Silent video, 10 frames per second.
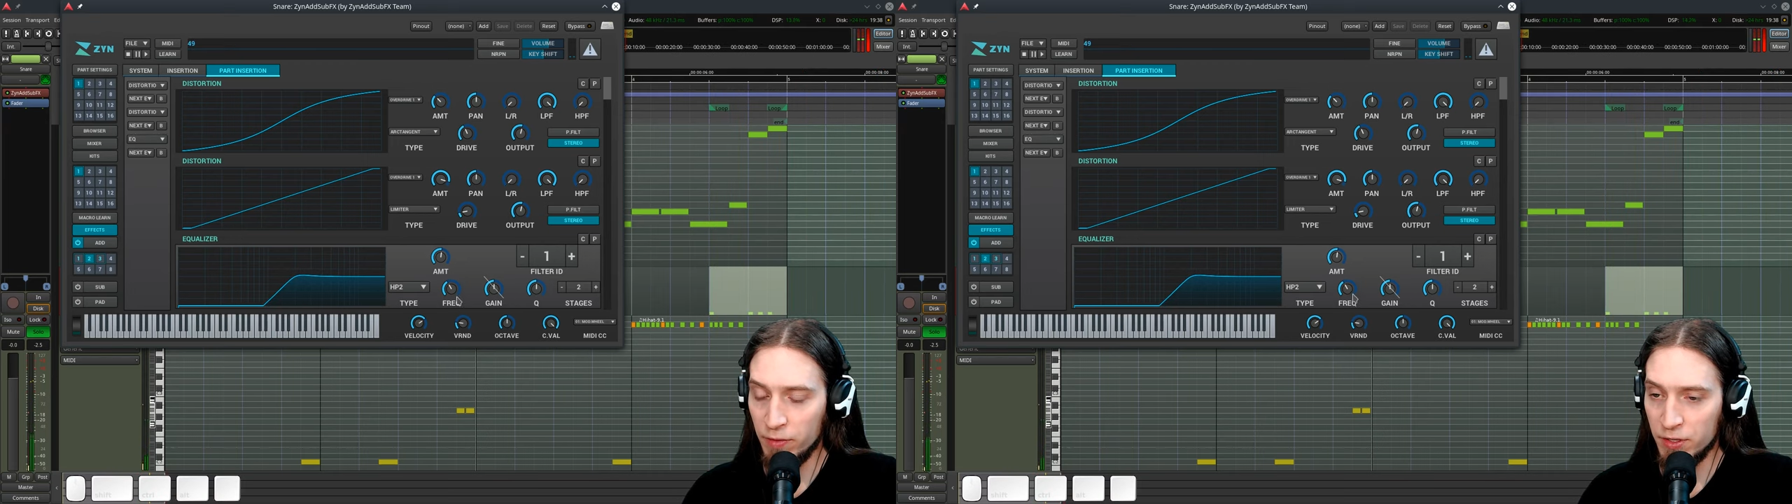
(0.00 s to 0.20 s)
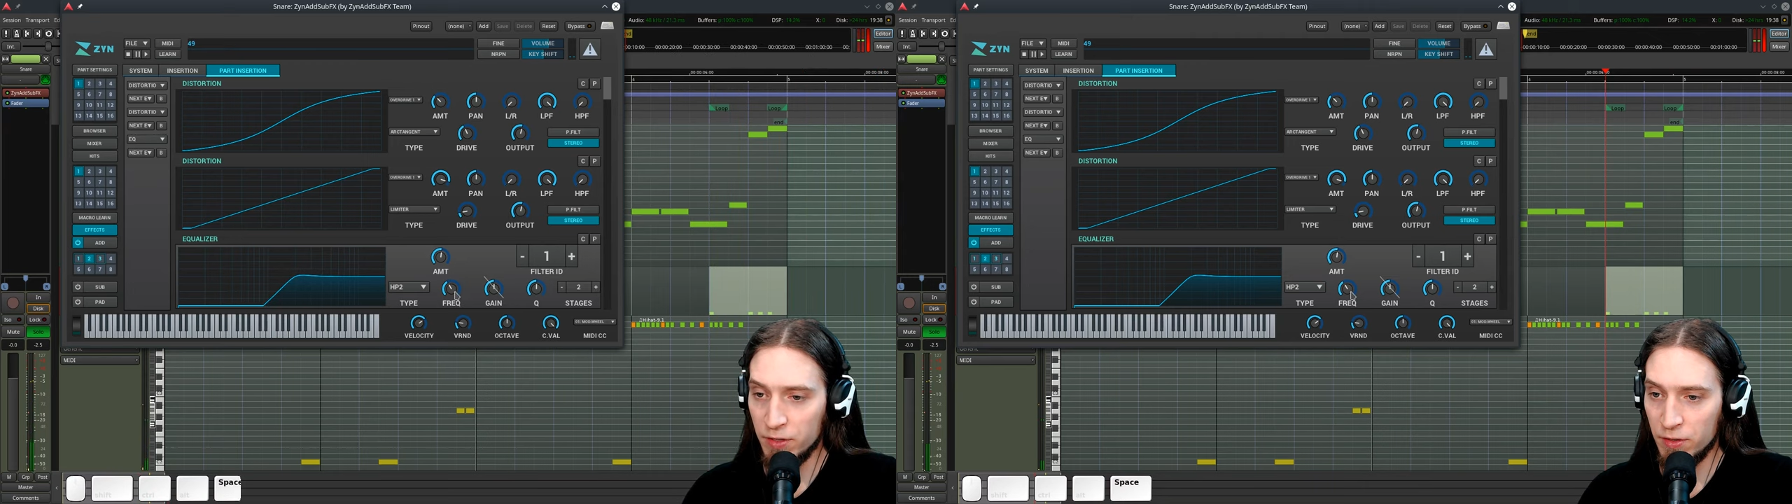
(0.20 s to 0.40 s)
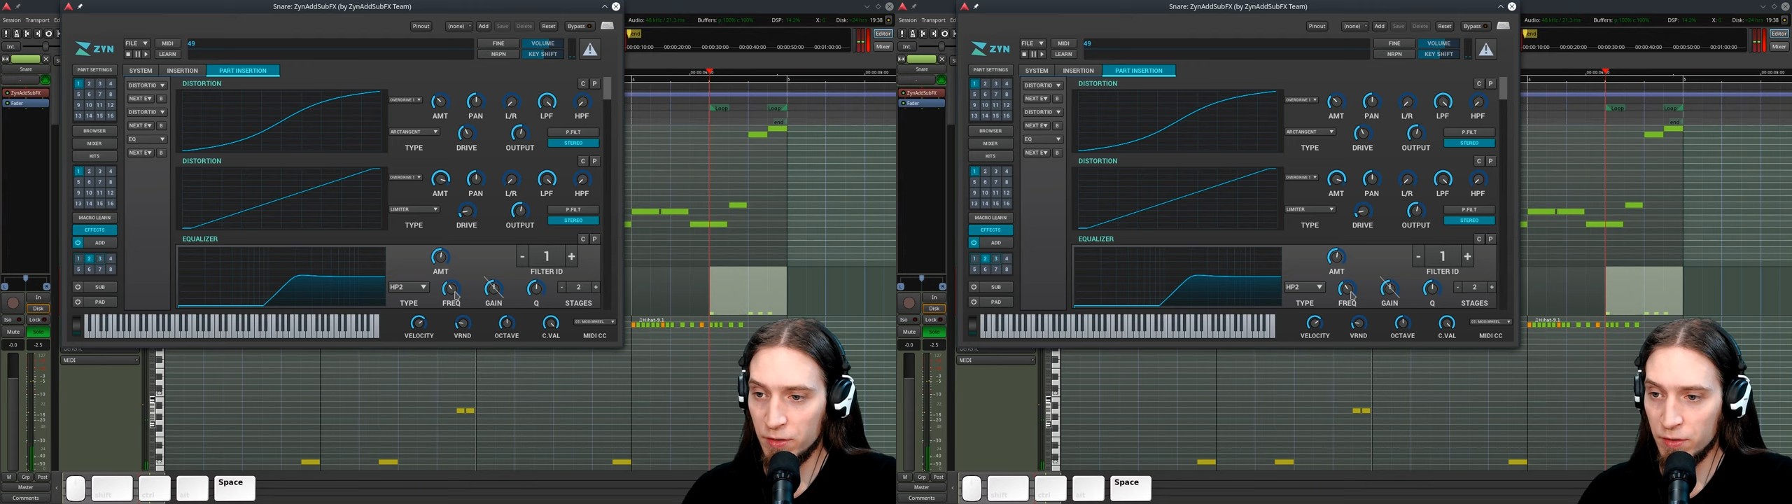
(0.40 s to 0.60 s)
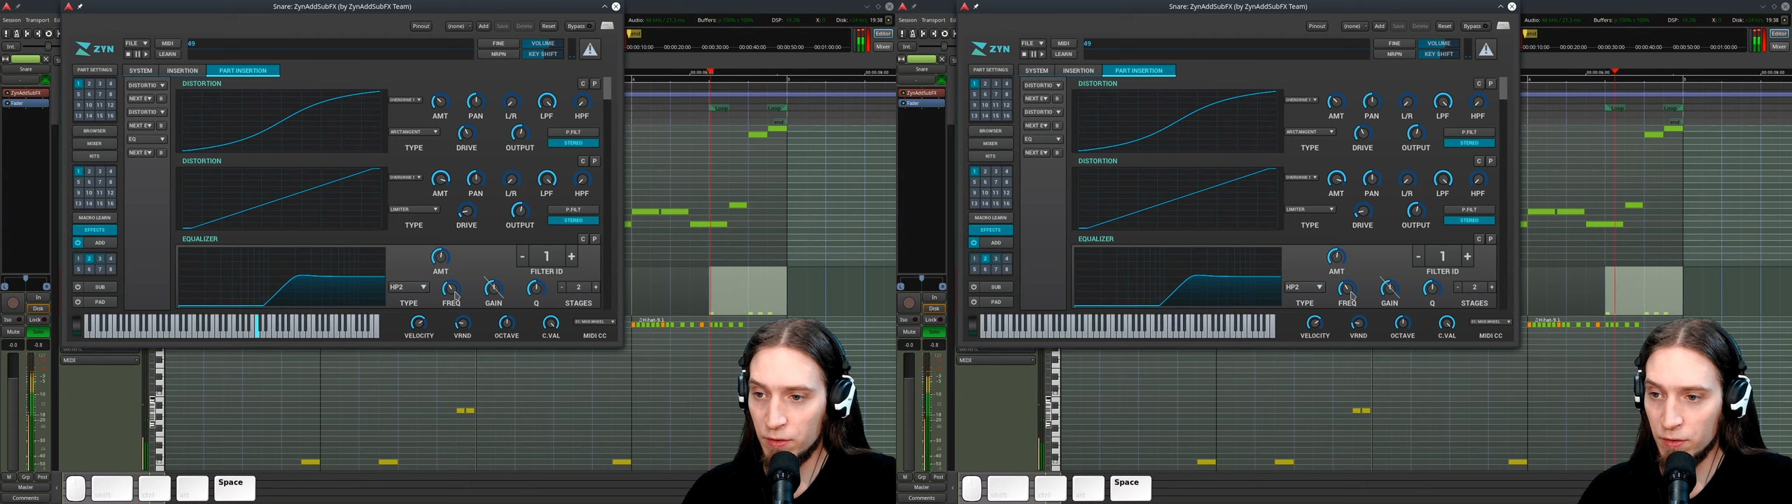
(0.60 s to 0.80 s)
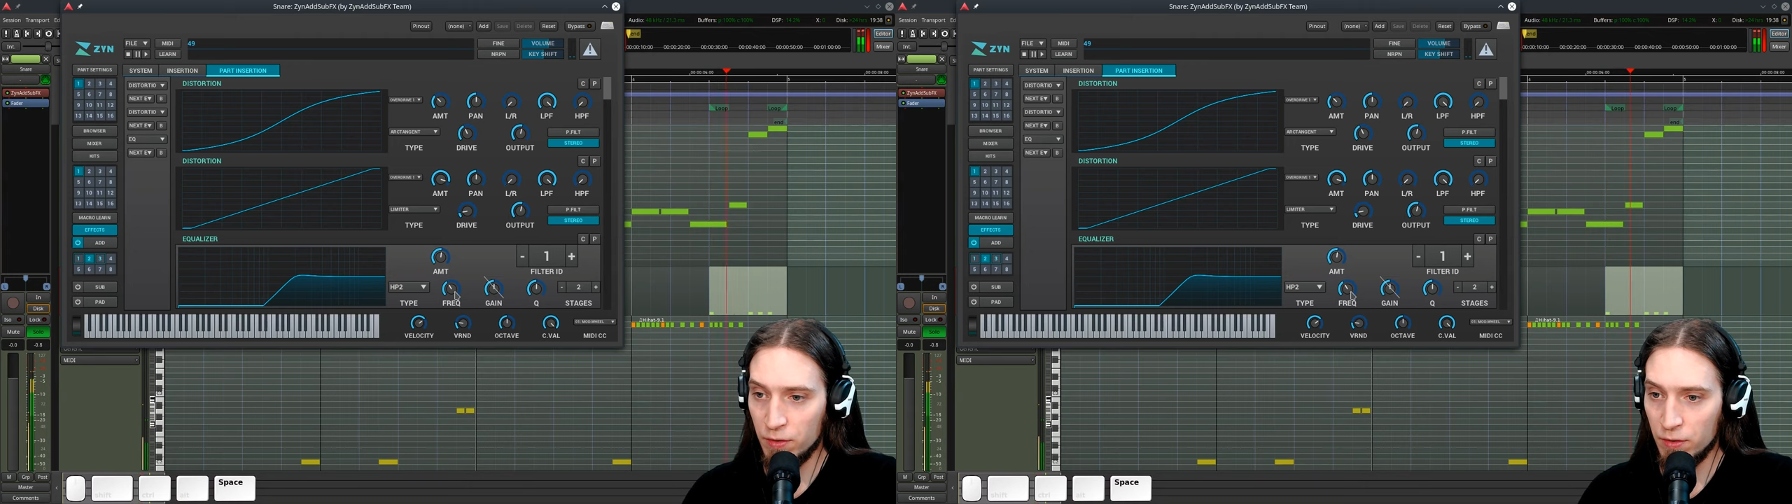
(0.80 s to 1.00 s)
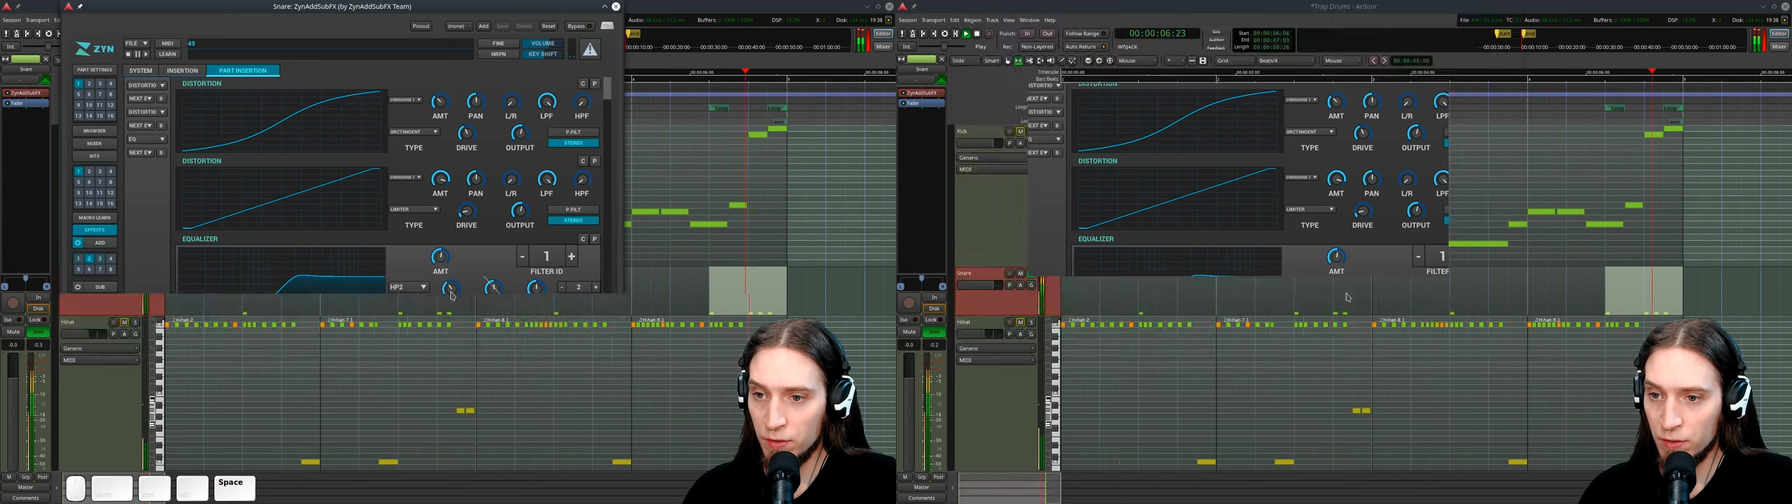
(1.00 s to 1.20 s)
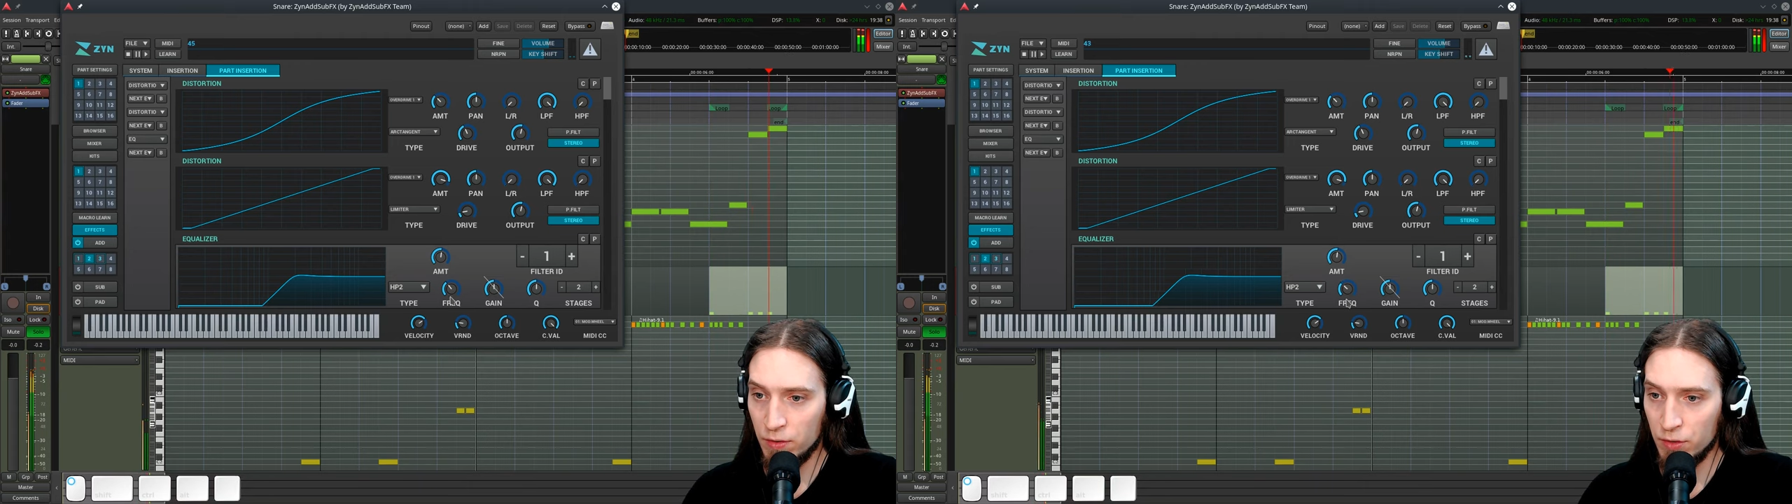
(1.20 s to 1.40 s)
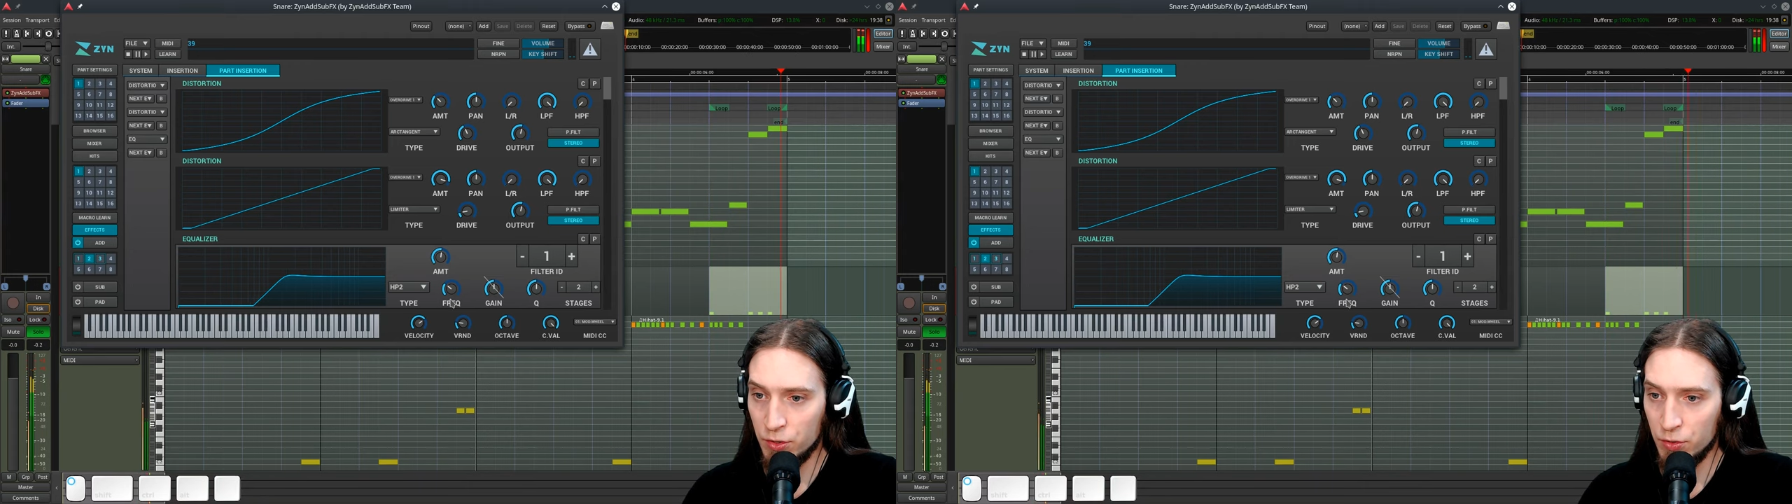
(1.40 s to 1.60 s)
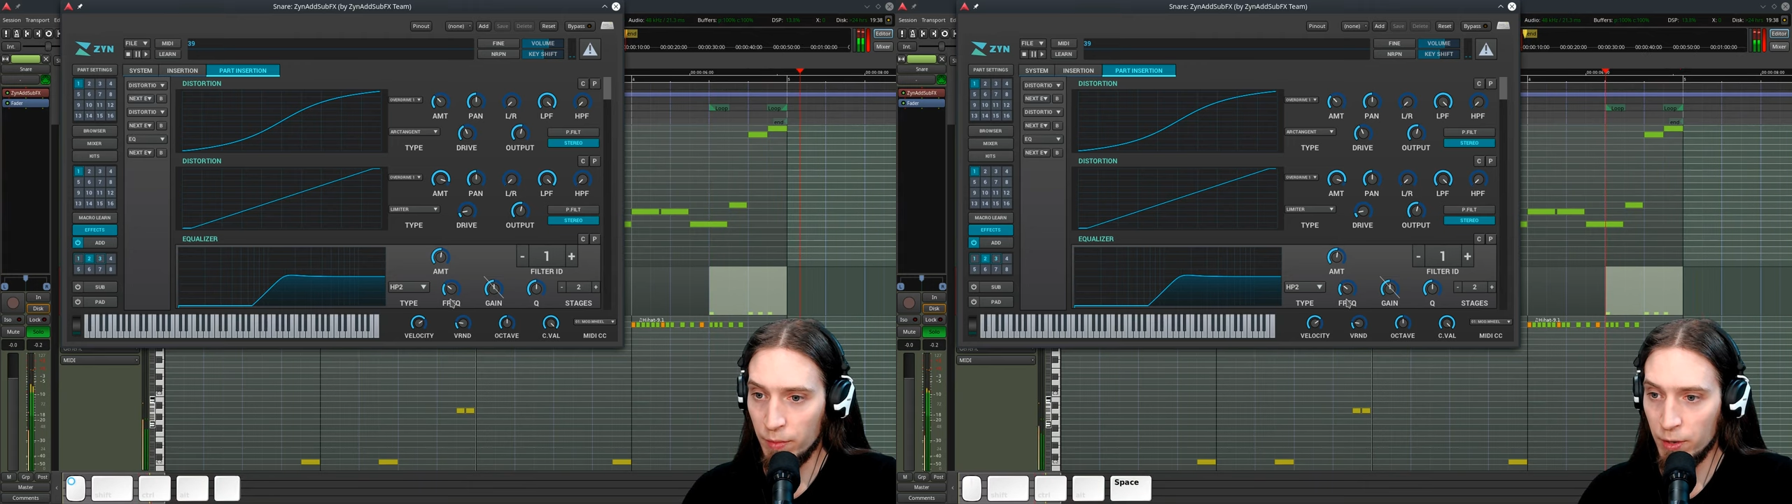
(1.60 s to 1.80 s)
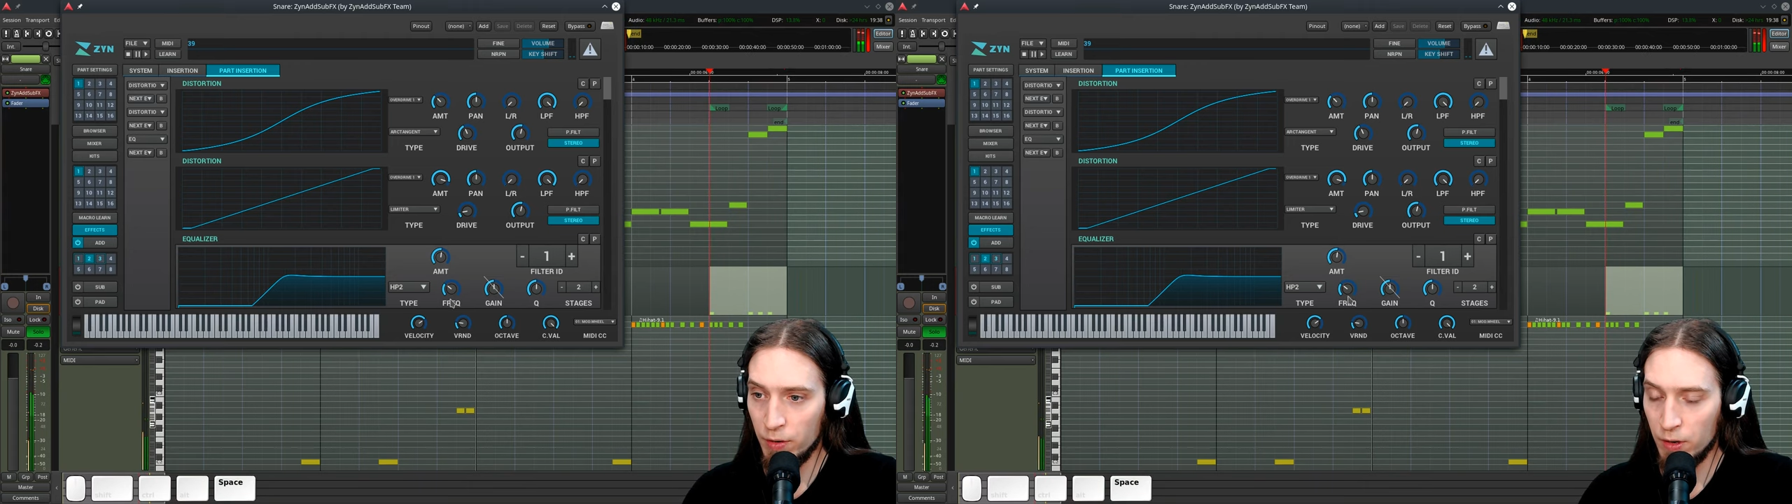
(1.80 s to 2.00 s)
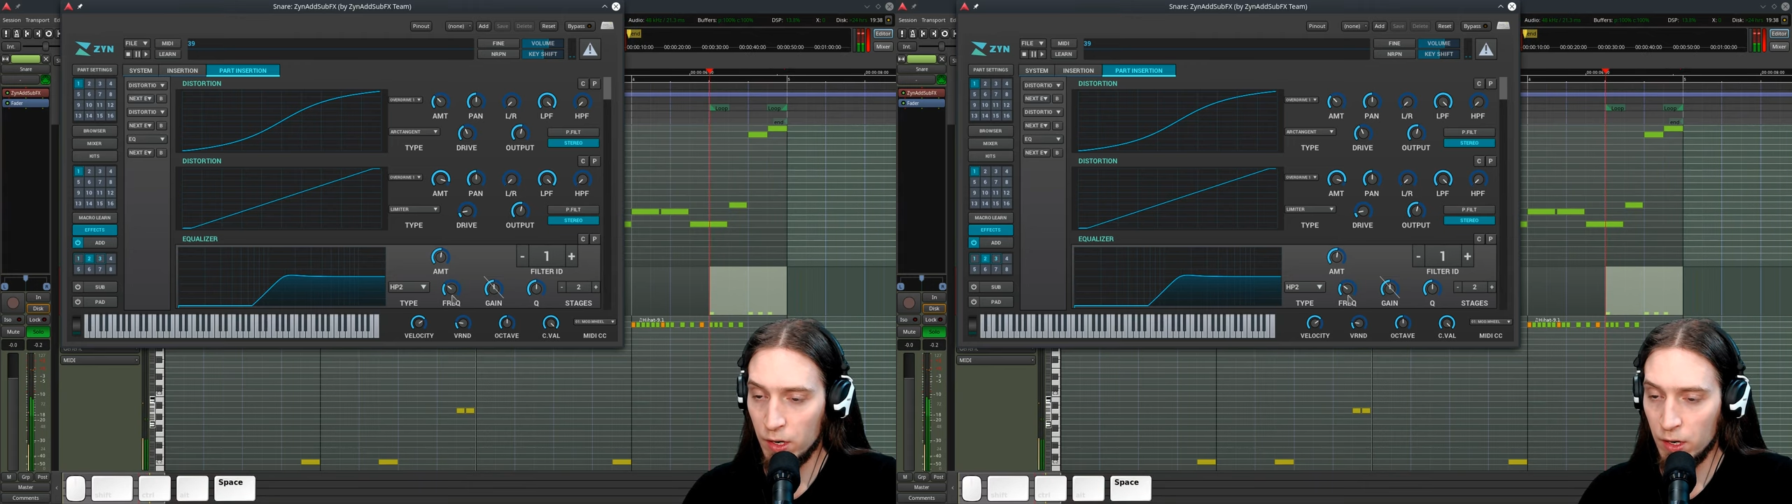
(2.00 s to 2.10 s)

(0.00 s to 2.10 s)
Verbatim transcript: this drum.